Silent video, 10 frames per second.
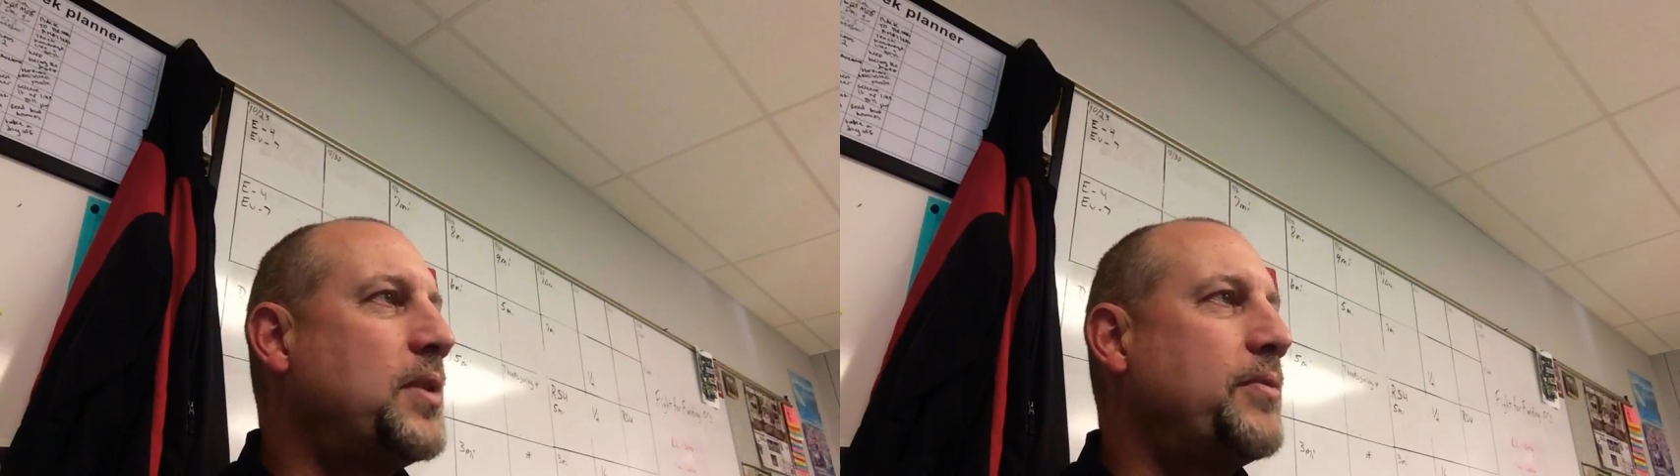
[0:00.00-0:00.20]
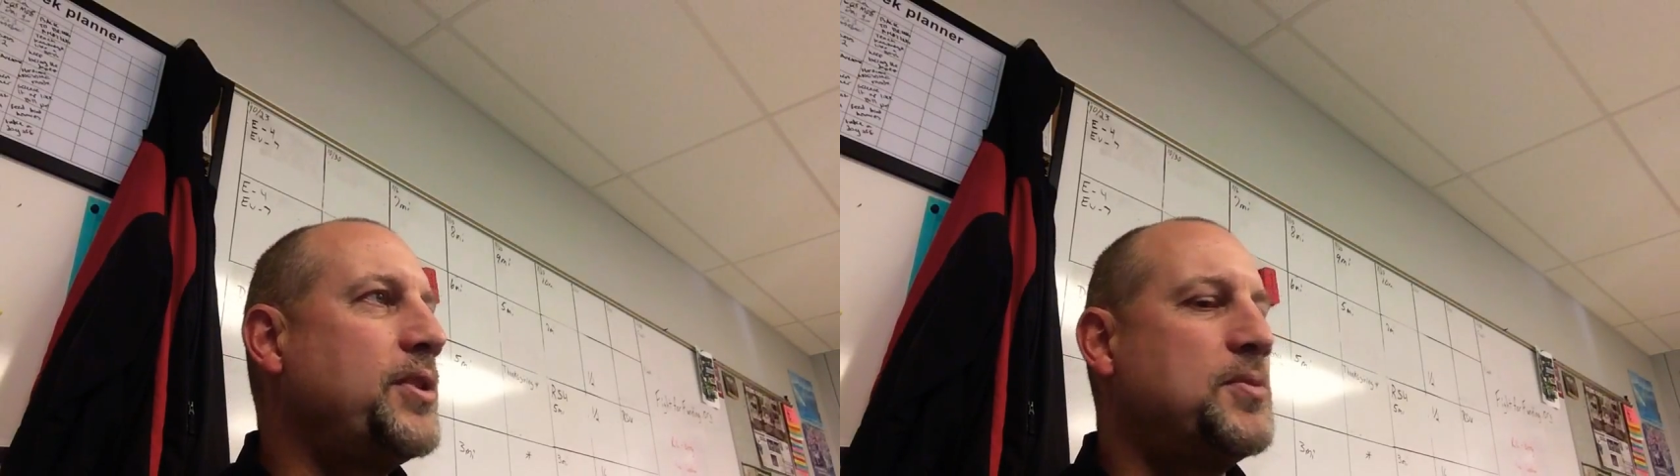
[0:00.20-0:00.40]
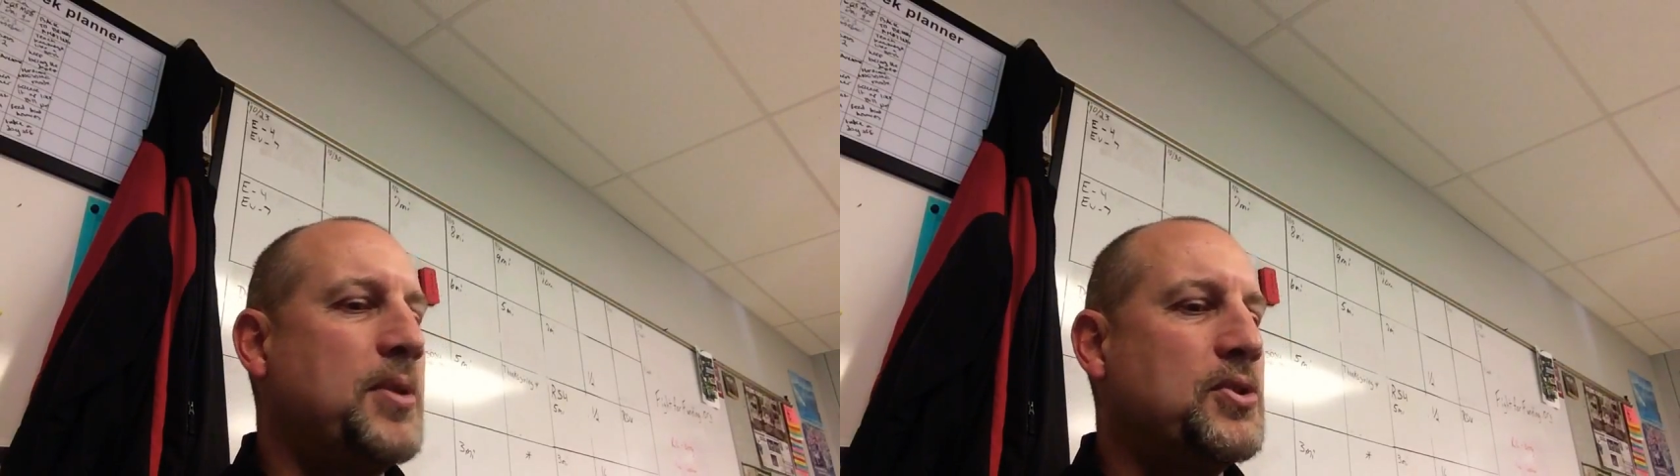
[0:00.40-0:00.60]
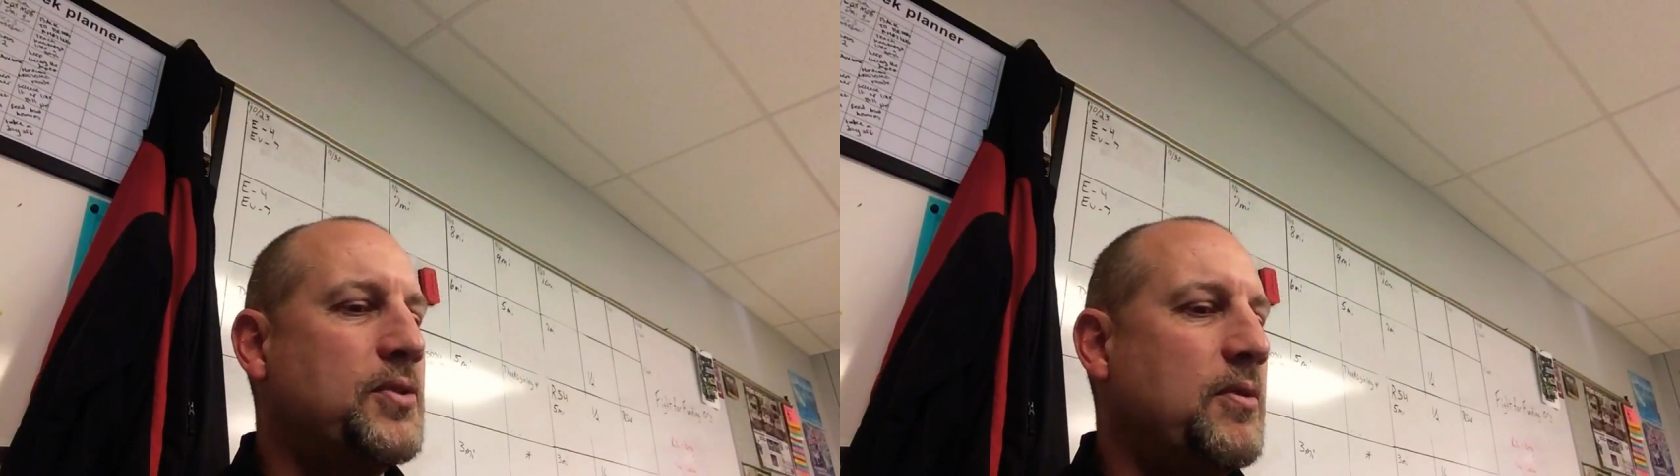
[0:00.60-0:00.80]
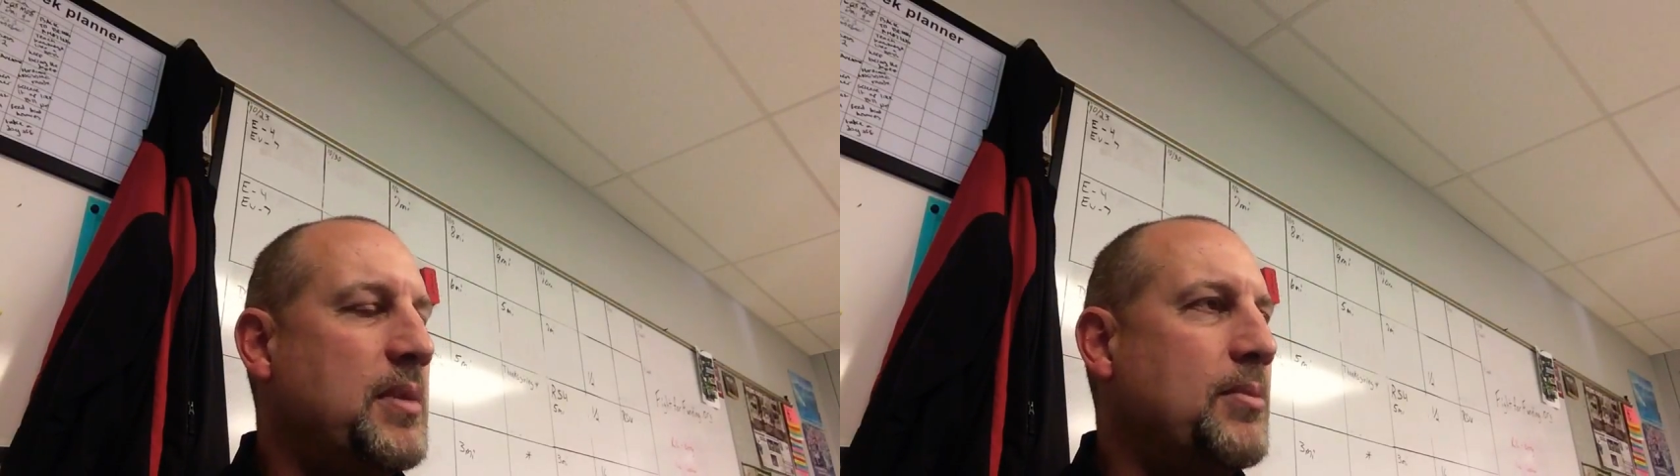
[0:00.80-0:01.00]
one were you supposed
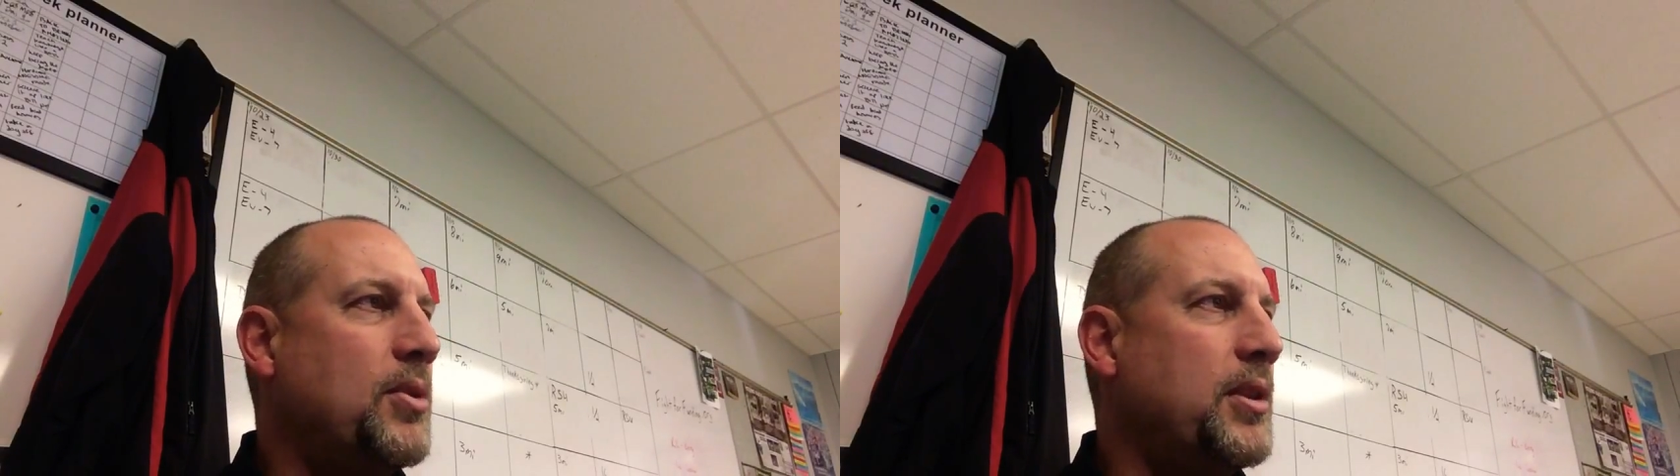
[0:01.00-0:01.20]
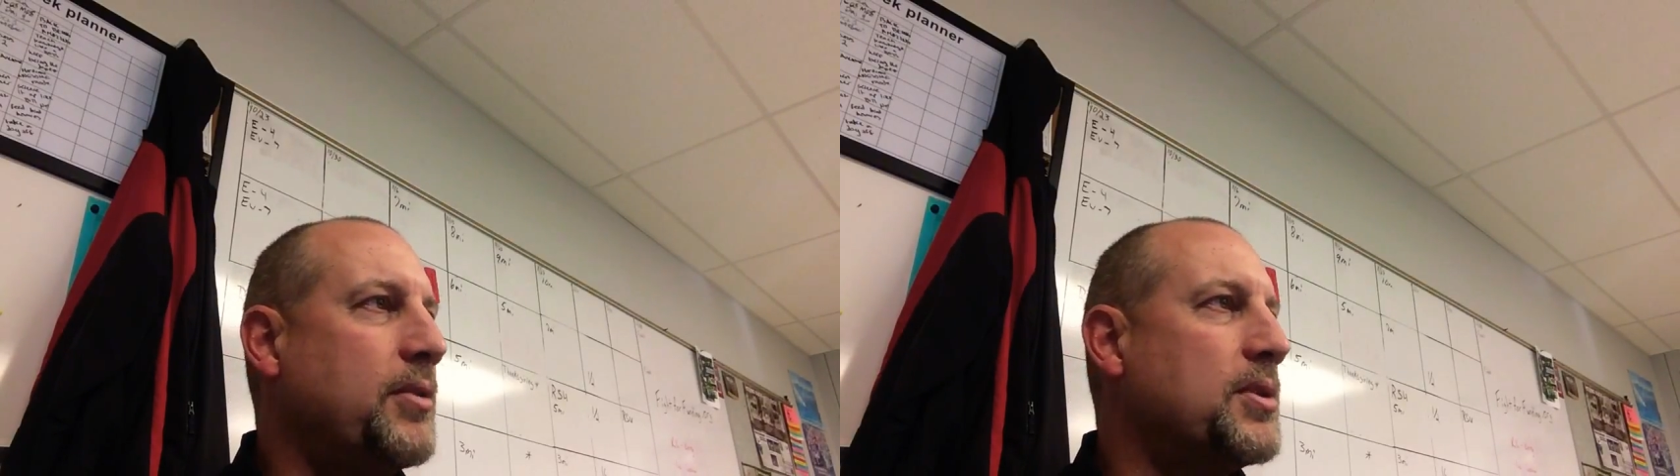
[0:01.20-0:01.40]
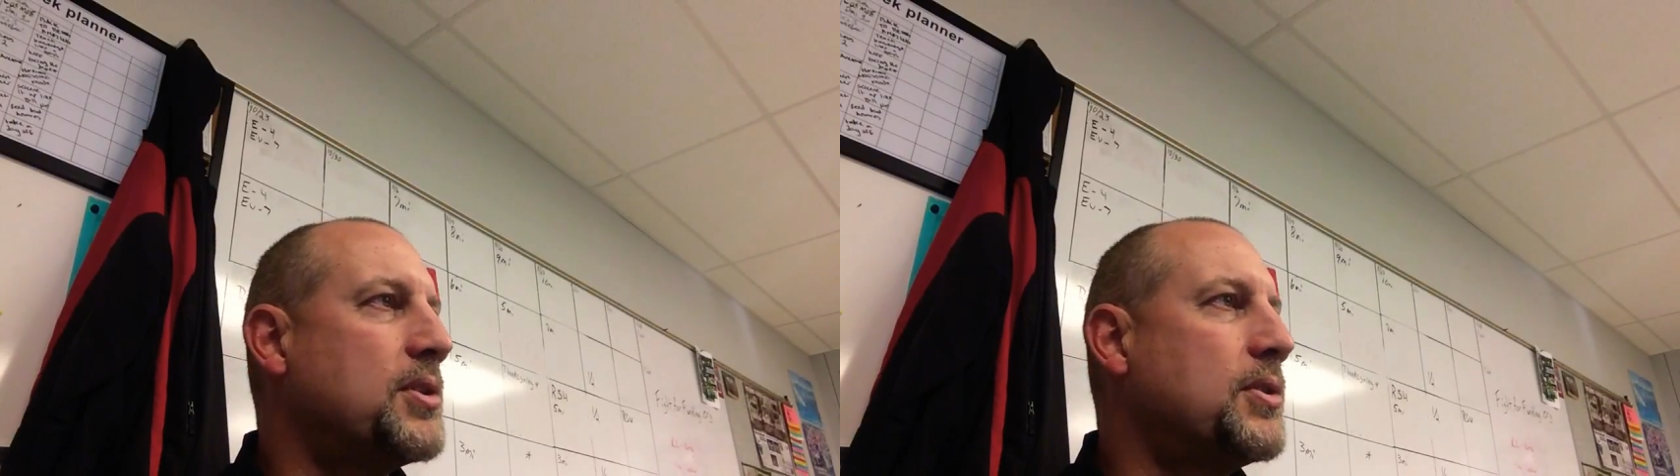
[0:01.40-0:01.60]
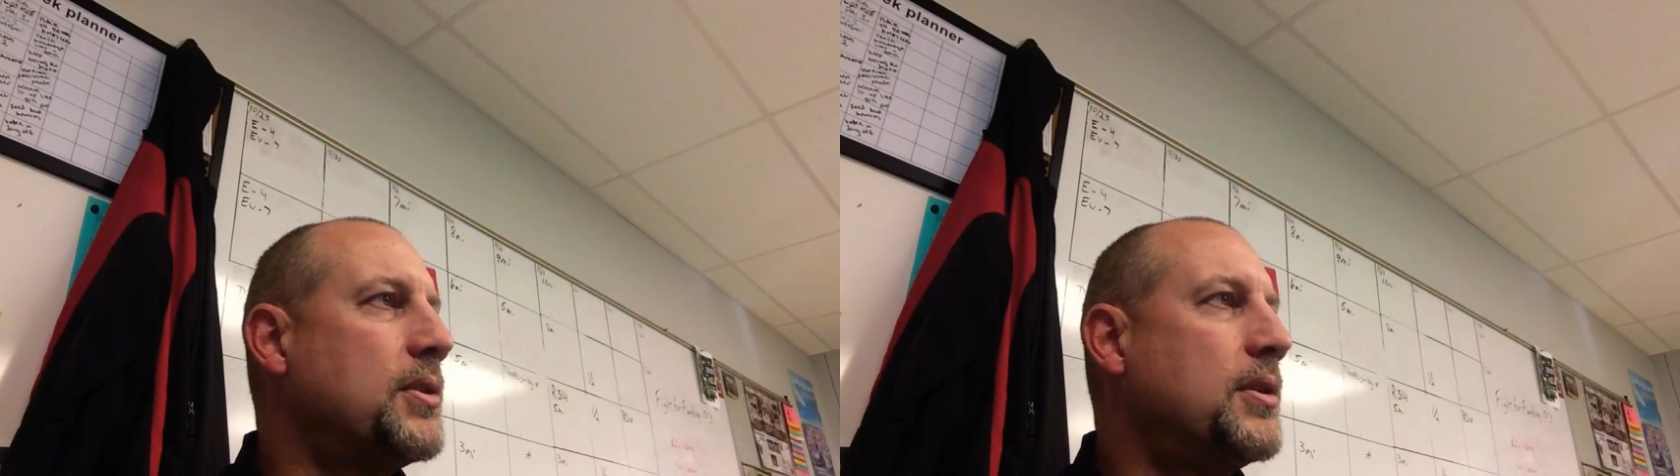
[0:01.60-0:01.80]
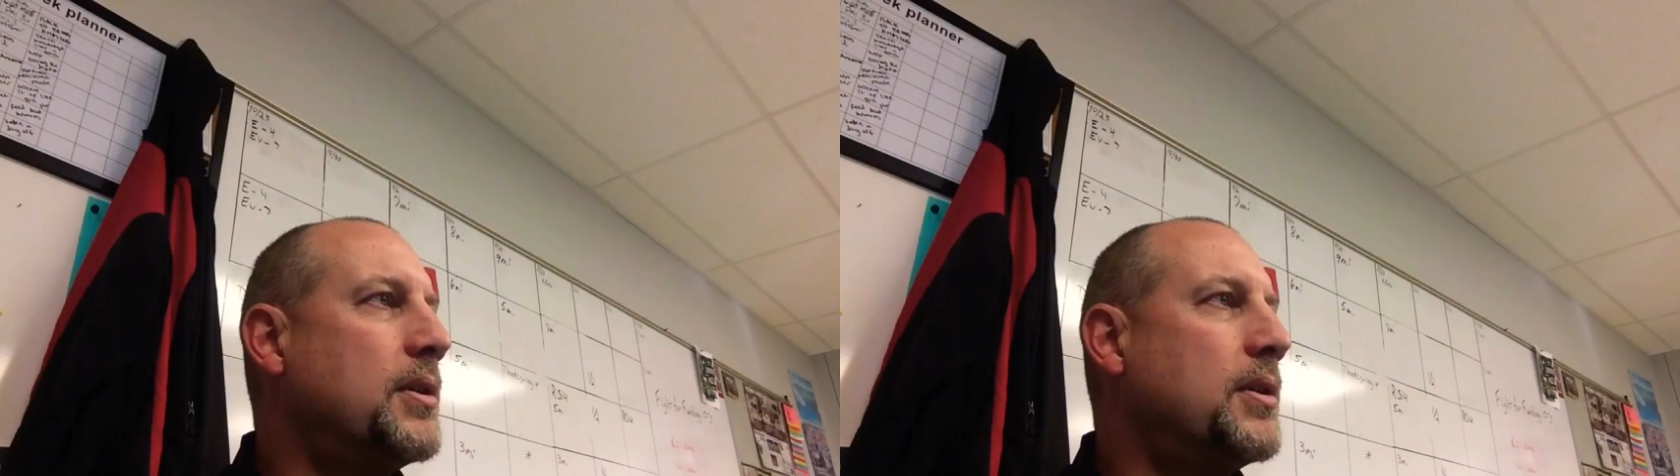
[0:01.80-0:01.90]
to remember? There was